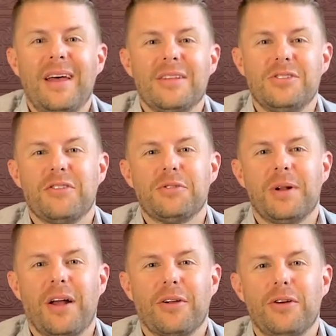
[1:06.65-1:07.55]
The Jeff
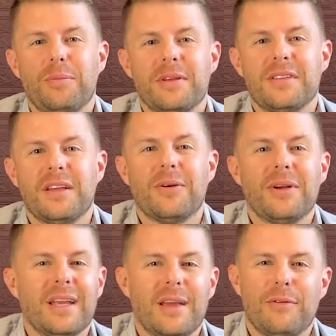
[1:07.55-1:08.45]
Schmitt Auto Group is then
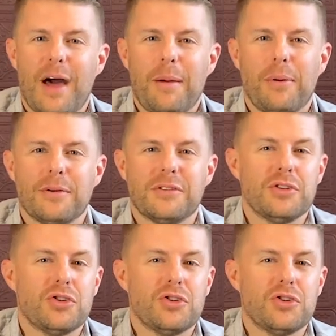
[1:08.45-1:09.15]
going to give that person